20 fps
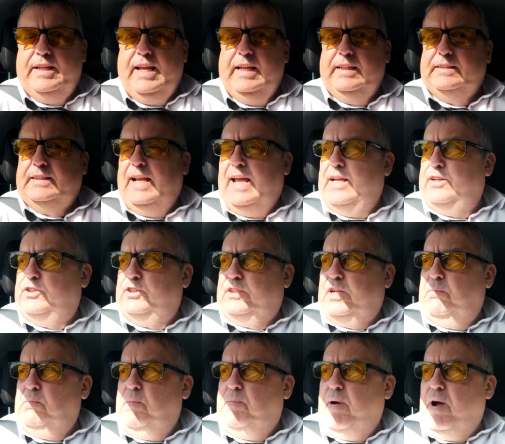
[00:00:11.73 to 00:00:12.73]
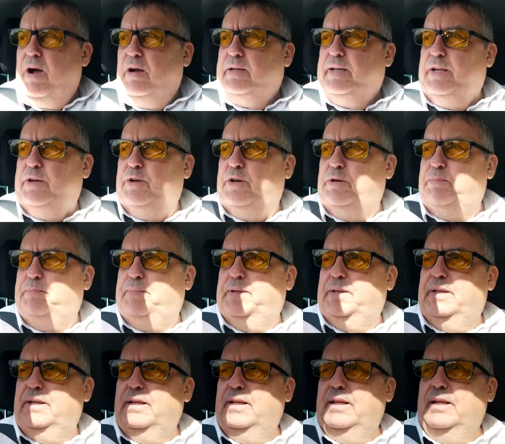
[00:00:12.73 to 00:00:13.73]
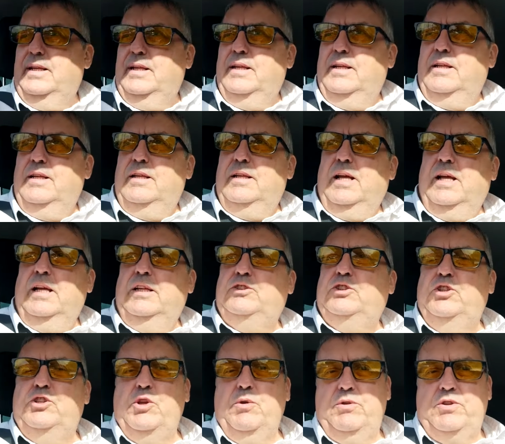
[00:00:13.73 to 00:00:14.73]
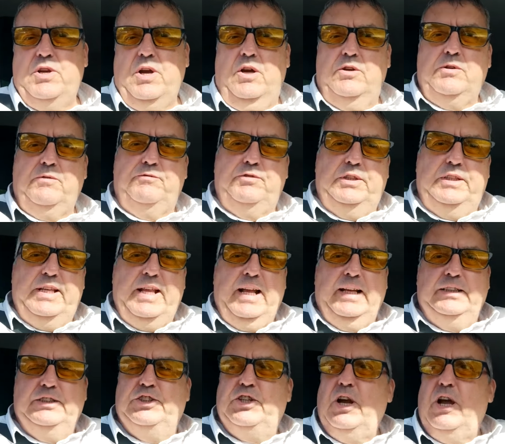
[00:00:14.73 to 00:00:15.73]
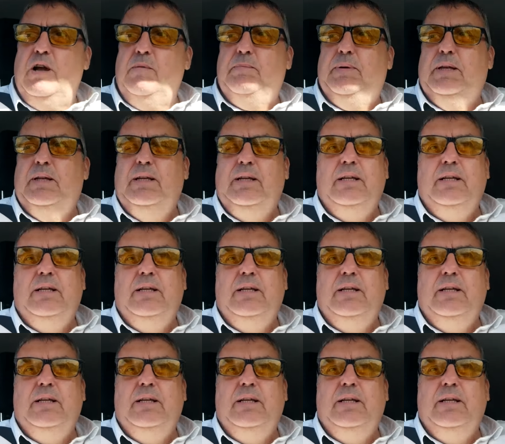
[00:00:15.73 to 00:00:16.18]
Tesla, just going to be parking up to do a charge up for today's job.